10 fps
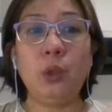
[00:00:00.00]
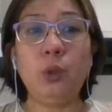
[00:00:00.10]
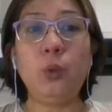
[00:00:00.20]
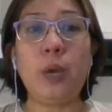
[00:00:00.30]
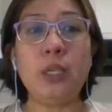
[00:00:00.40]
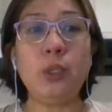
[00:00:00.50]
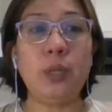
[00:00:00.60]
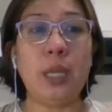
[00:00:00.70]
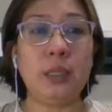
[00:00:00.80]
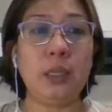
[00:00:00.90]
two
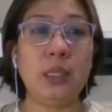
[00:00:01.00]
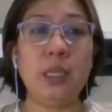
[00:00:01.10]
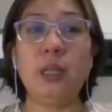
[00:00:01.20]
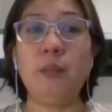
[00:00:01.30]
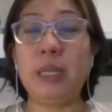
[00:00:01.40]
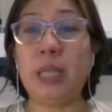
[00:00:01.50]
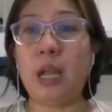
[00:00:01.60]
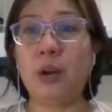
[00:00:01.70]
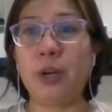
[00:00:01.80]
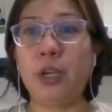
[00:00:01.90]
isolated single bit
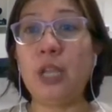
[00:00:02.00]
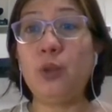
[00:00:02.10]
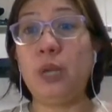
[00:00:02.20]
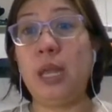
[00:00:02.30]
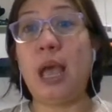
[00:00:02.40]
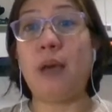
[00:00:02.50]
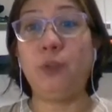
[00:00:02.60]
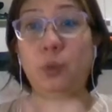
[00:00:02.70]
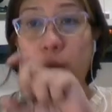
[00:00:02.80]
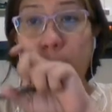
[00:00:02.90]
error can only have
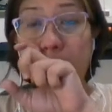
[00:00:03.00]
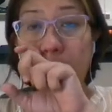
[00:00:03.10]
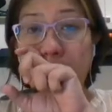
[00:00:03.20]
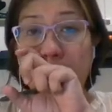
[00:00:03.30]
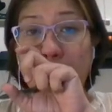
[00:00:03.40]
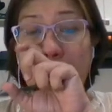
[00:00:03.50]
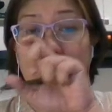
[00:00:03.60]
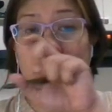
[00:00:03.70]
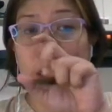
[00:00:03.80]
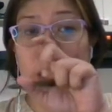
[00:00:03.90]
two terms. Okay,
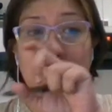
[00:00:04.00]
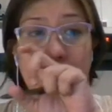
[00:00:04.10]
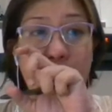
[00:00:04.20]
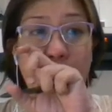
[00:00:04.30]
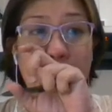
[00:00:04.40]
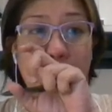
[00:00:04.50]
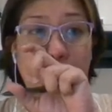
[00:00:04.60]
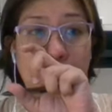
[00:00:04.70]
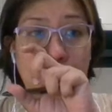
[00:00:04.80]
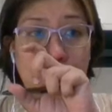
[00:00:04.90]
so that's the difference
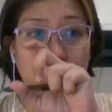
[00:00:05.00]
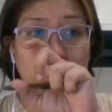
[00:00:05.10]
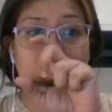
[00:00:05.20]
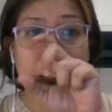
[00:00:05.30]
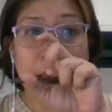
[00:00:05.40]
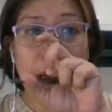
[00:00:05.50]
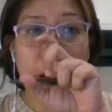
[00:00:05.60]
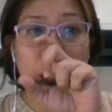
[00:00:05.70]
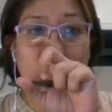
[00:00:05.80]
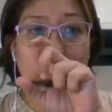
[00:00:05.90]
of the two.
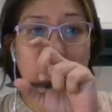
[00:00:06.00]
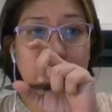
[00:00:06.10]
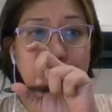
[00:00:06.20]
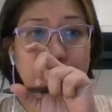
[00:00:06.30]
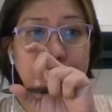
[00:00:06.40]
Um,